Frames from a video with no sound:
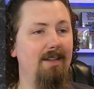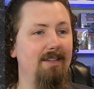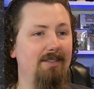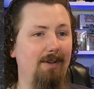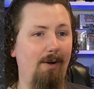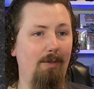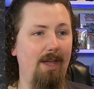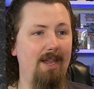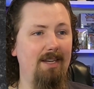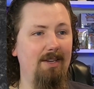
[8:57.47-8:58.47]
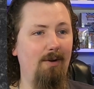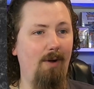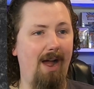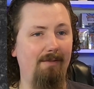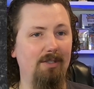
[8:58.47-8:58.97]
So they, you know,
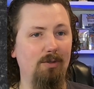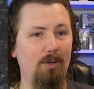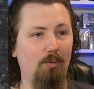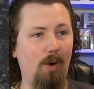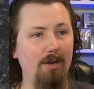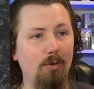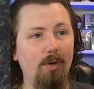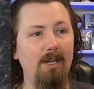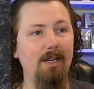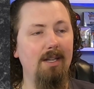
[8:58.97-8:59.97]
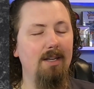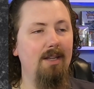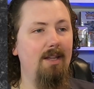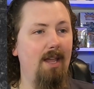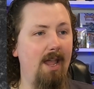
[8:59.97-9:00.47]
obviously rendering
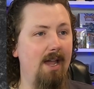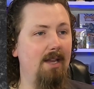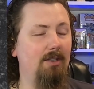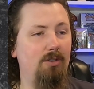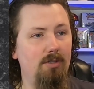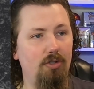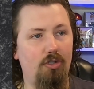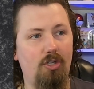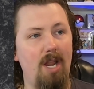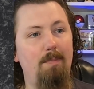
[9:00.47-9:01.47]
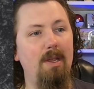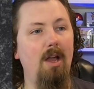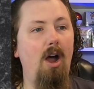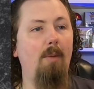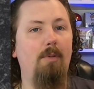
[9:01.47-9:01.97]
and shaping
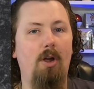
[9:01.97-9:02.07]
up,